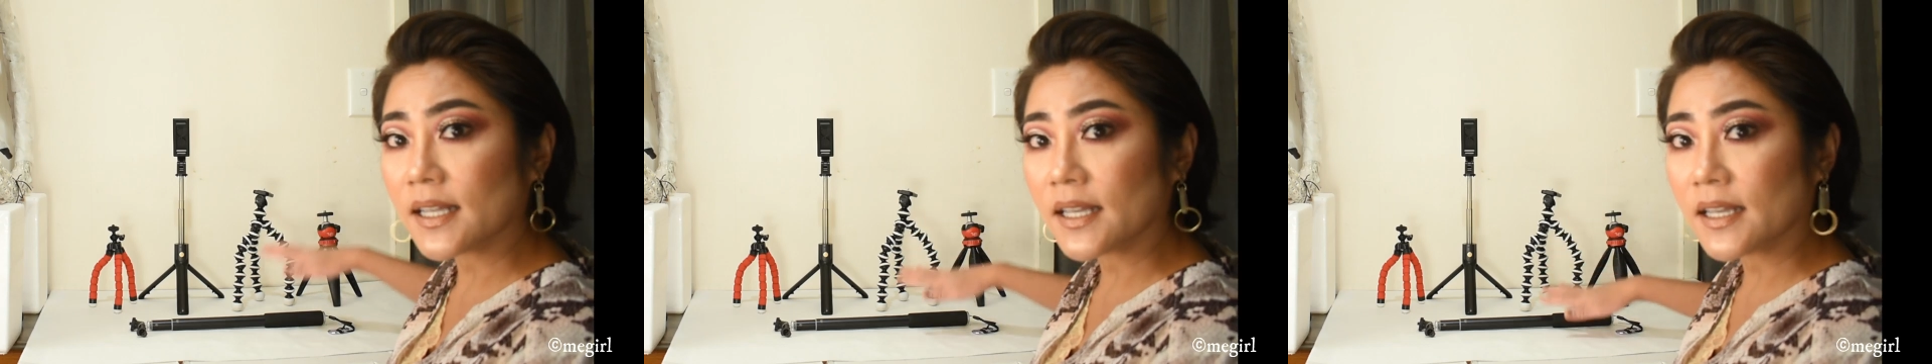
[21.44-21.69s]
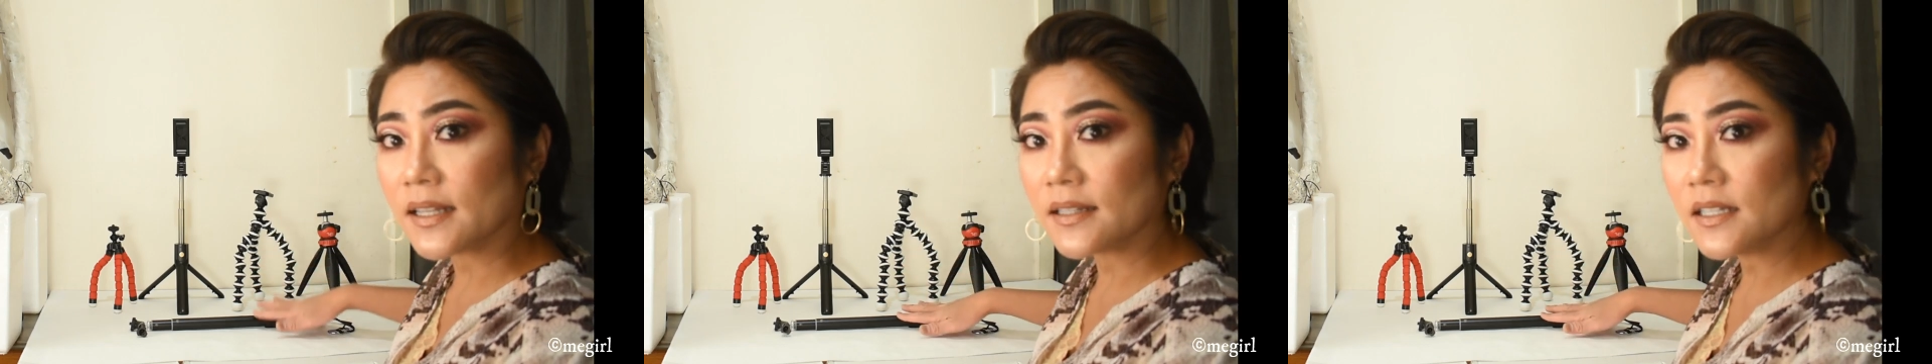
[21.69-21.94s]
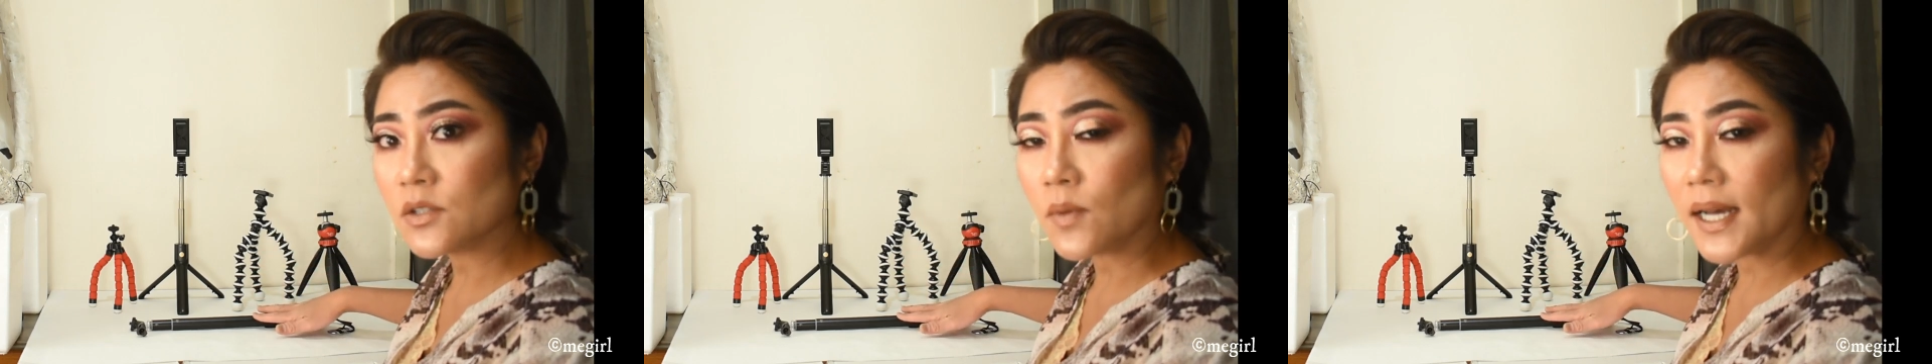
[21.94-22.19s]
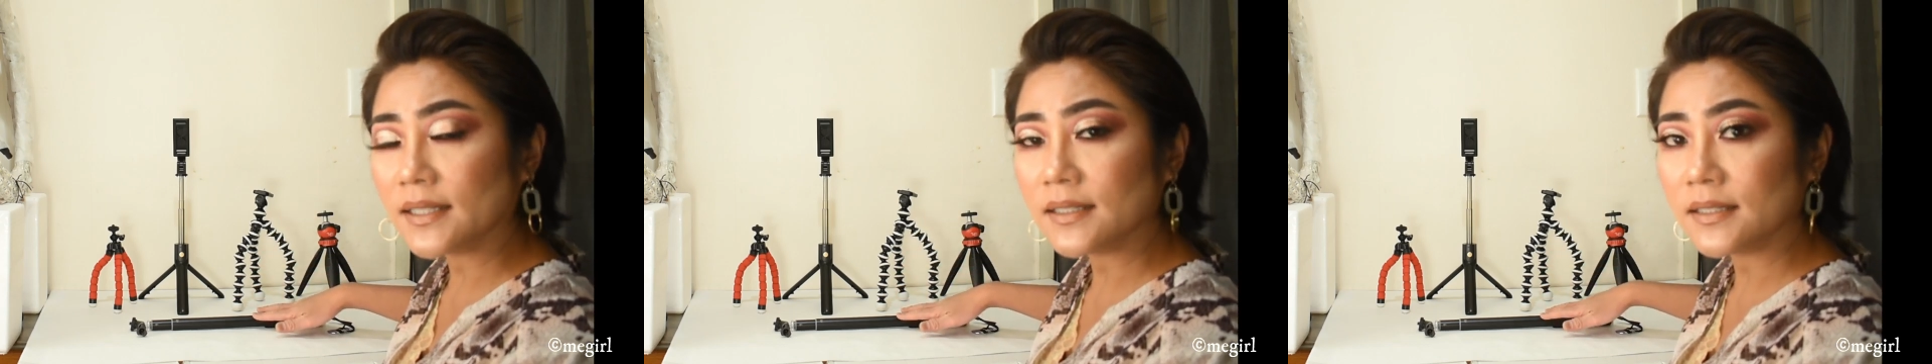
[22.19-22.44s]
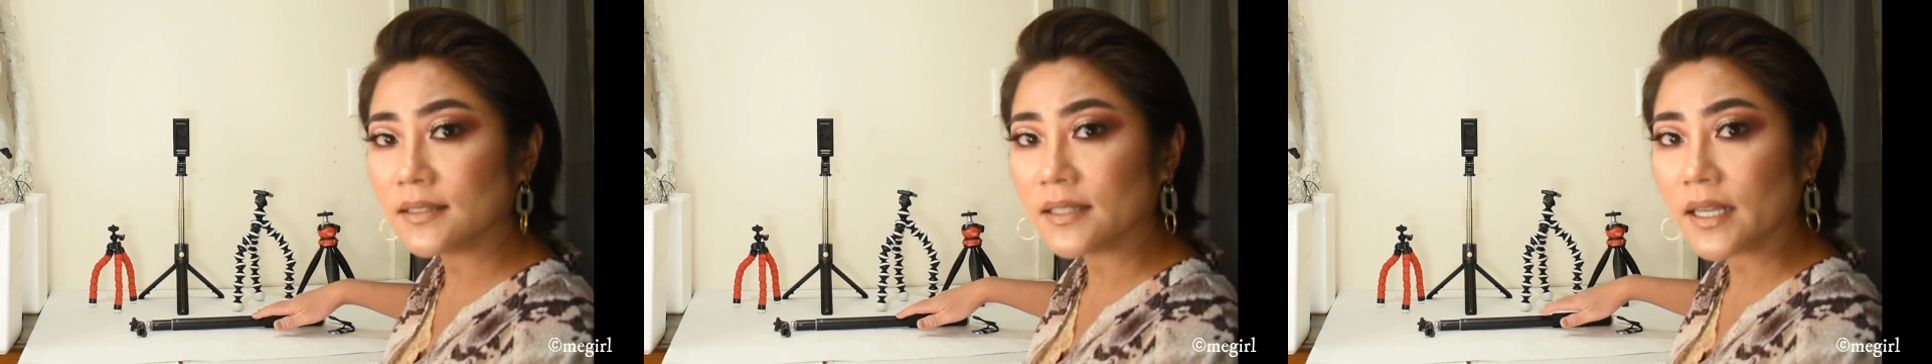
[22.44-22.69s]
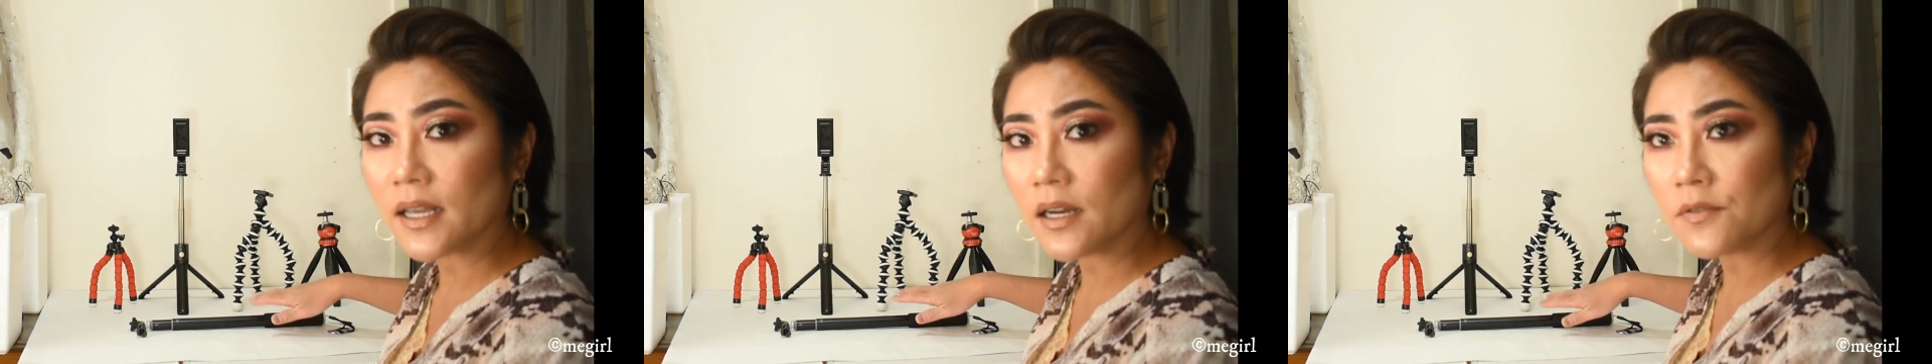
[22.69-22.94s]
and this one.
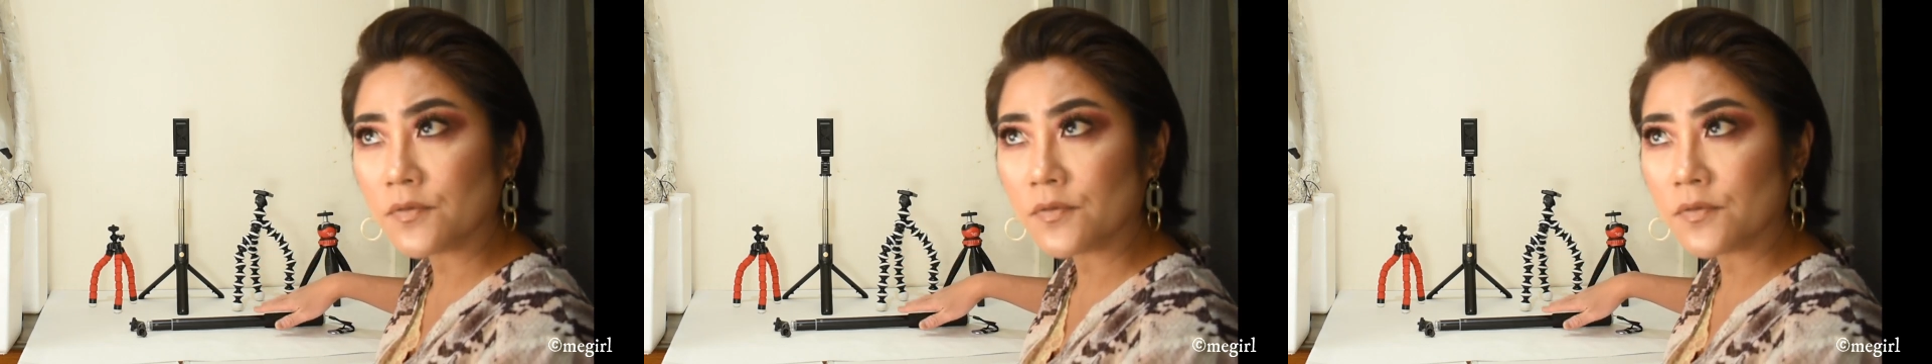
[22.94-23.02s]
They are